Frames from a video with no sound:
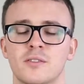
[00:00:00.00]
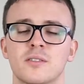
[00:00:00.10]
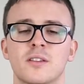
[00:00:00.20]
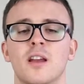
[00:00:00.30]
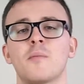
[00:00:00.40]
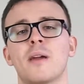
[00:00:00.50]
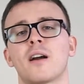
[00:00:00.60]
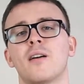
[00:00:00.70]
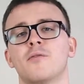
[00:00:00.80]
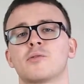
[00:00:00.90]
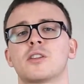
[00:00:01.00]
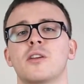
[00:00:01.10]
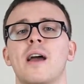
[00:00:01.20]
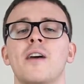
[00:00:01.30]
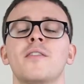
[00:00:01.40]
So it's going to be uncomfortable, so you
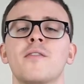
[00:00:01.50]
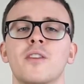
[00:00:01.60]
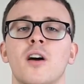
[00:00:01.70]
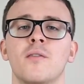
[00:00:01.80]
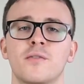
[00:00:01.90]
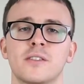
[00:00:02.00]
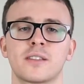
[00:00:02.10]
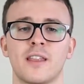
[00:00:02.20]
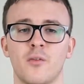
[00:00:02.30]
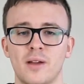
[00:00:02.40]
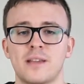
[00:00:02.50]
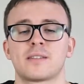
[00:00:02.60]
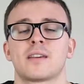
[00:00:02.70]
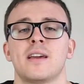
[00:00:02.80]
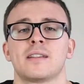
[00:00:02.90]
have to have the confidence and the
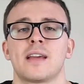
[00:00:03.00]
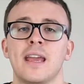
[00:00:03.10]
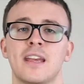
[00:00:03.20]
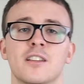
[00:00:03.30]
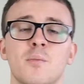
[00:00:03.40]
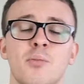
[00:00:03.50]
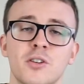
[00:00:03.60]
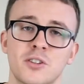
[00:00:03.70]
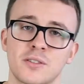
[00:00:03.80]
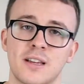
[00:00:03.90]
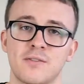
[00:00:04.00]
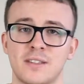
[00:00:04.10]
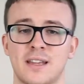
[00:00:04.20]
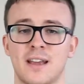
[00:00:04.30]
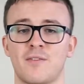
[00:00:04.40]
risk taking to push yourself to
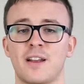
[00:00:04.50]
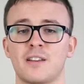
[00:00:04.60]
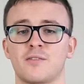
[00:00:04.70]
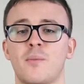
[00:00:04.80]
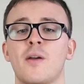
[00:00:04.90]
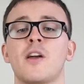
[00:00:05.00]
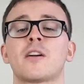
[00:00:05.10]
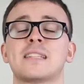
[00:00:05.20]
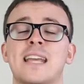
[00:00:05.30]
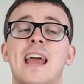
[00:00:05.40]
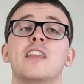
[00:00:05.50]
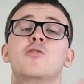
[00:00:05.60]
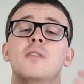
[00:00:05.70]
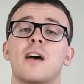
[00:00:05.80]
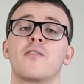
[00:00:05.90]
take advantage of them, because again, you
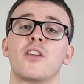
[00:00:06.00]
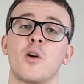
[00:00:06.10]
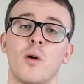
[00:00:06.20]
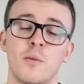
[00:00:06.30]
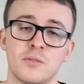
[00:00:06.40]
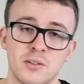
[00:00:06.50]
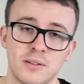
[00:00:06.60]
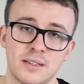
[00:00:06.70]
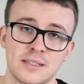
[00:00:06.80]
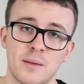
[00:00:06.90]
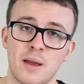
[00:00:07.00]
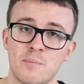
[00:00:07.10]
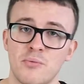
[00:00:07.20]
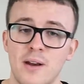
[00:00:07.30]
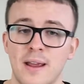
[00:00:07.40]
never know what opportunities that may
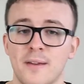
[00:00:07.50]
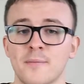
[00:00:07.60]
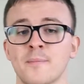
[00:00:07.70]
bring.